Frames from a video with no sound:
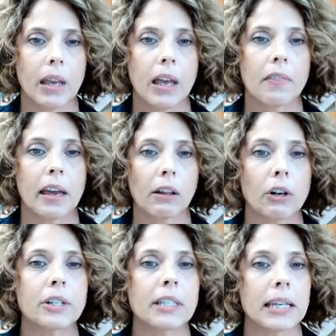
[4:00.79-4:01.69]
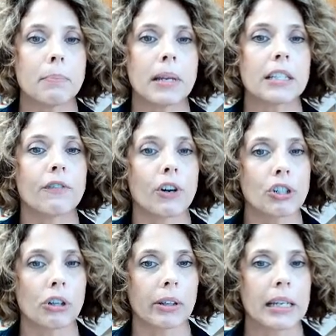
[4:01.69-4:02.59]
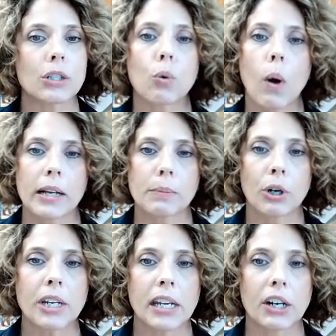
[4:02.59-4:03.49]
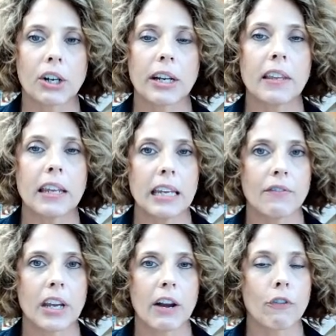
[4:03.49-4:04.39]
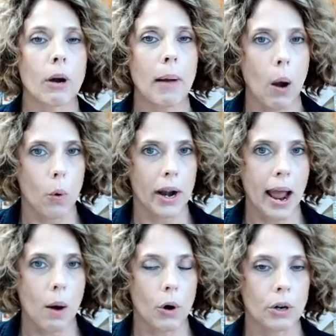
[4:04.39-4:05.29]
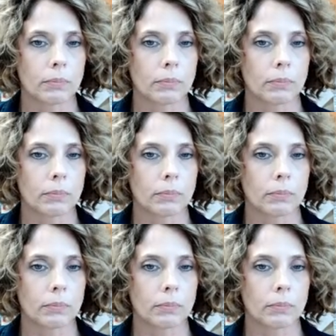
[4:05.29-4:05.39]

The LRC meets virtually twice per year in the evening for about 1 hour.